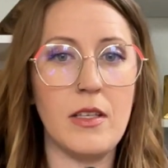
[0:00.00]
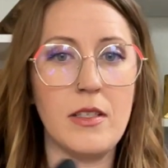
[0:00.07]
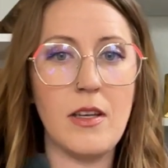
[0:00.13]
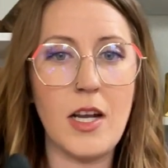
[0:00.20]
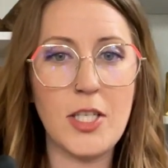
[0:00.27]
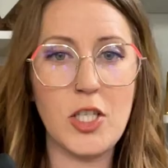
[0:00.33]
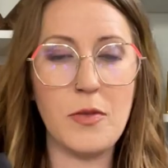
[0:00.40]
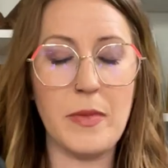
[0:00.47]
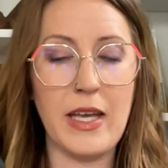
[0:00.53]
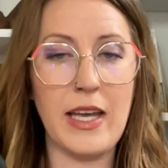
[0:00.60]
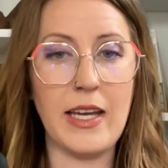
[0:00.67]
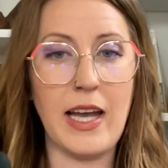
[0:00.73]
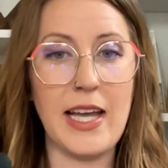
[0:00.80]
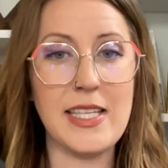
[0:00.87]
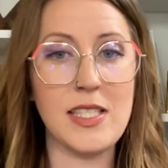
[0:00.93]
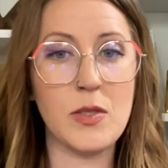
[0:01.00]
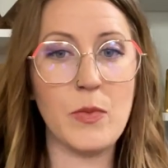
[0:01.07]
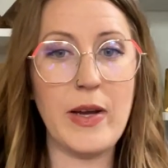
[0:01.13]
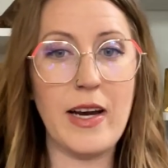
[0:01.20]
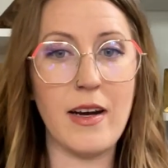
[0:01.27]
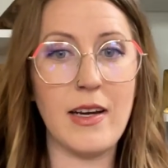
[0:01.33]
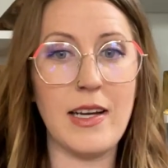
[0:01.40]
Not too big. I
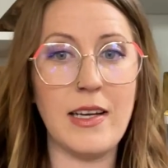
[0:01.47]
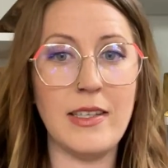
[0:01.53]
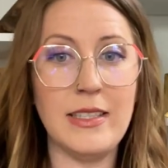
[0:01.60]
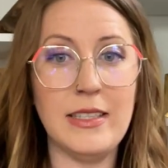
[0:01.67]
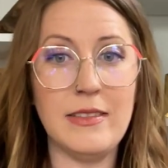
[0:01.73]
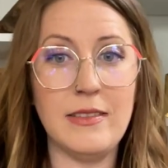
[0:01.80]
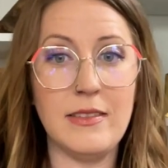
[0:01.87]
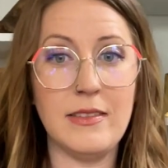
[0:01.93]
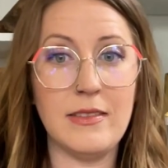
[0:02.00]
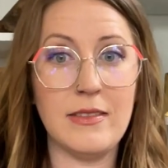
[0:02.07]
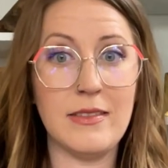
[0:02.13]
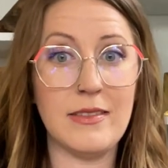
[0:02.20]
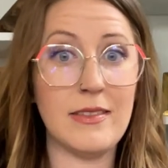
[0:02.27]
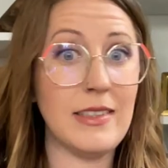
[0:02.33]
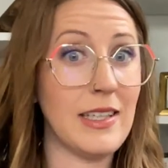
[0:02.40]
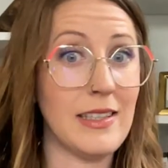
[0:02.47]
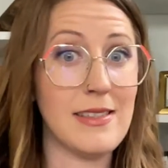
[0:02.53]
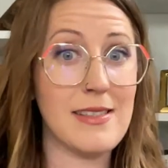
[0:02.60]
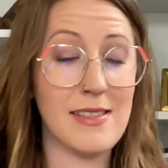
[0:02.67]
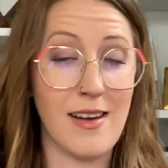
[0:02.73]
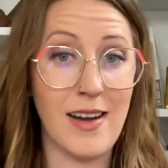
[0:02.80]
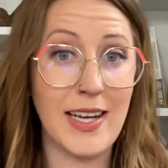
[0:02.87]
swear
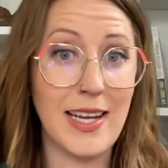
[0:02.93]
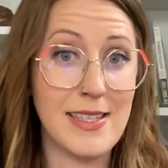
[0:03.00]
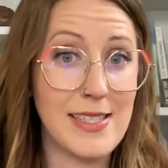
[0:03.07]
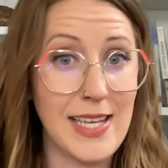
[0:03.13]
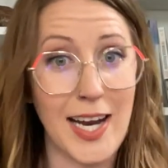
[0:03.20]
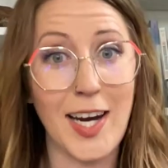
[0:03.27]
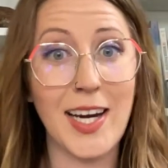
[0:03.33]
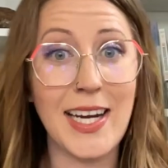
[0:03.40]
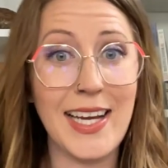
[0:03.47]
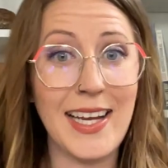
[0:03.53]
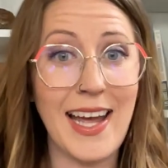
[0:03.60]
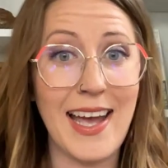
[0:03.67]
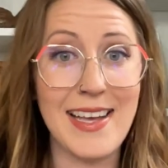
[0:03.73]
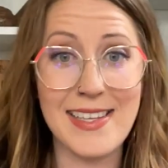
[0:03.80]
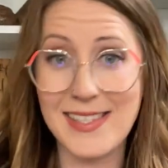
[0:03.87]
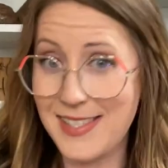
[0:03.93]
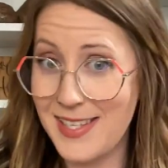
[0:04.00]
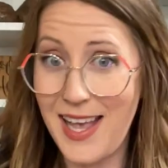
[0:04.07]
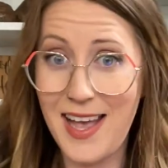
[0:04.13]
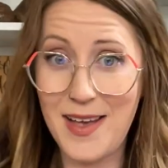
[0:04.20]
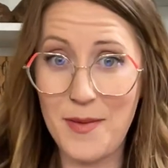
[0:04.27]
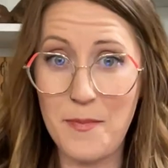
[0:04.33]
it's not as scary as
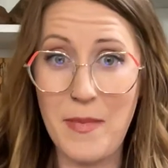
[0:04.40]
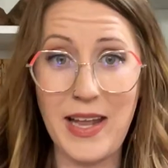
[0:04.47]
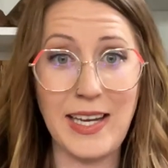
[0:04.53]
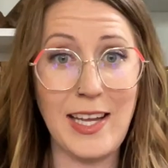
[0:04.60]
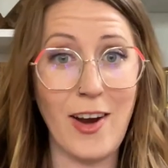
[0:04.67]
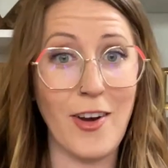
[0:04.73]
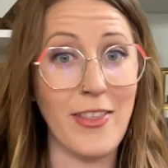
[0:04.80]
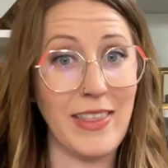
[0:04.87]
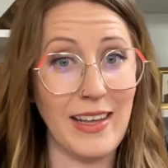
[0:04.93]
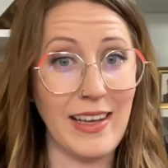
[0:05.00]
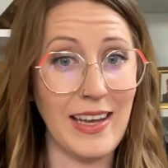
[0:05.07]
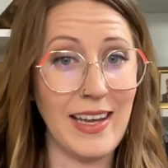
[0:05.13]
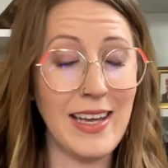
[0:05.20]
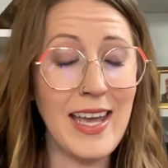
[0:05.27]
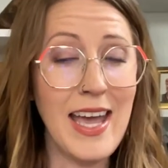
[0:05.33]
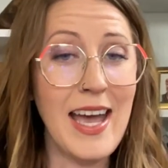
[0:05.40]
many are thinking.